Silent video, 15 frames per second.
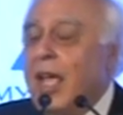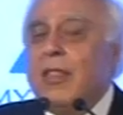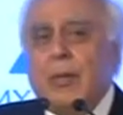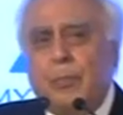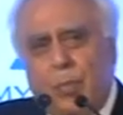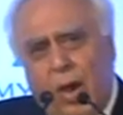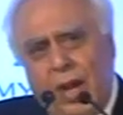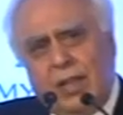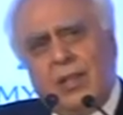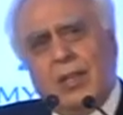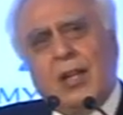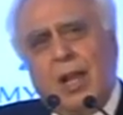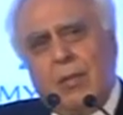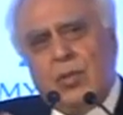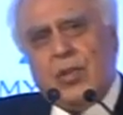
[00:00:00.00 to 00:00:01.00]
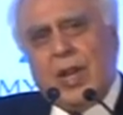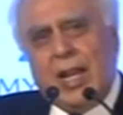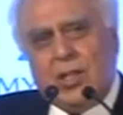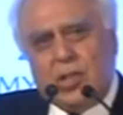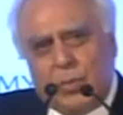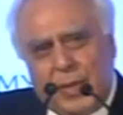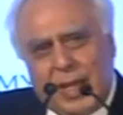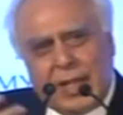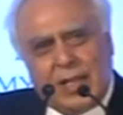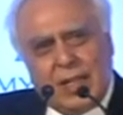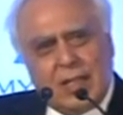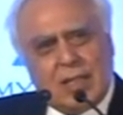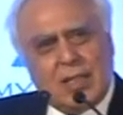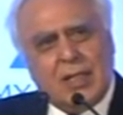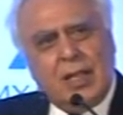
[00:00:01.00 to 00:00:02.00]
The point that I'm trying to make
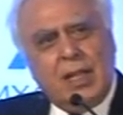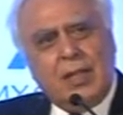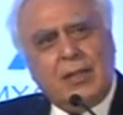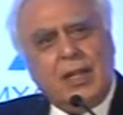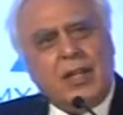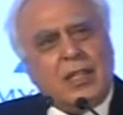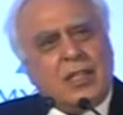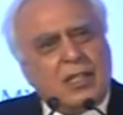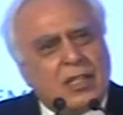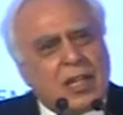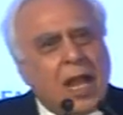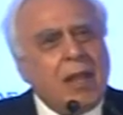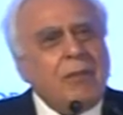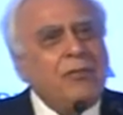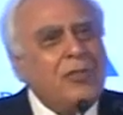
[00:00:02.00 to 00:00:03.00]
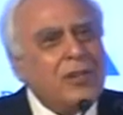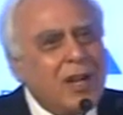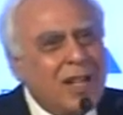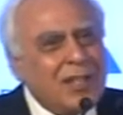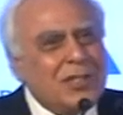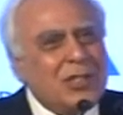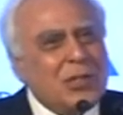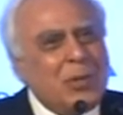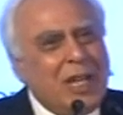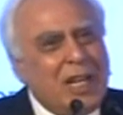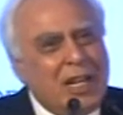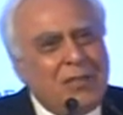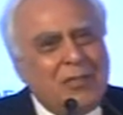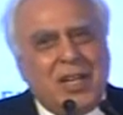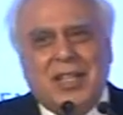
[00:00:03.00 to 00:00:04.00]
is that it's time for us to
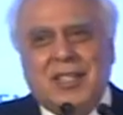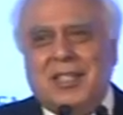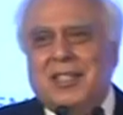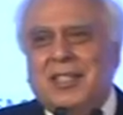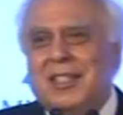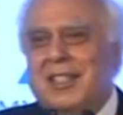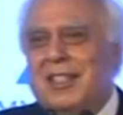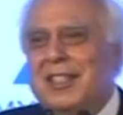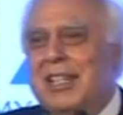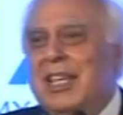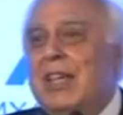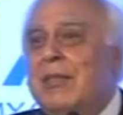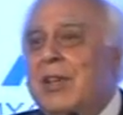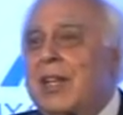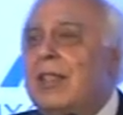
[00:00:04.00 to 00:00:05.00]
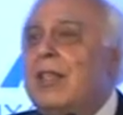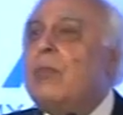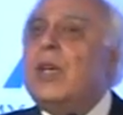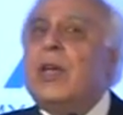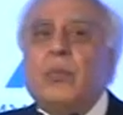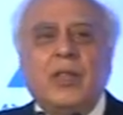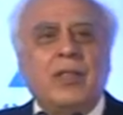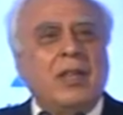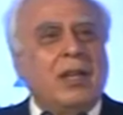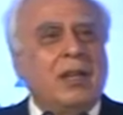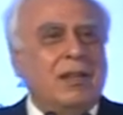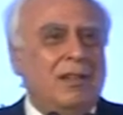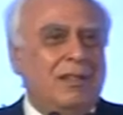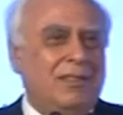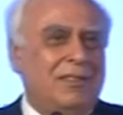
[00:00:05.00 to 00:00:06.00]
innovate even in the way we think,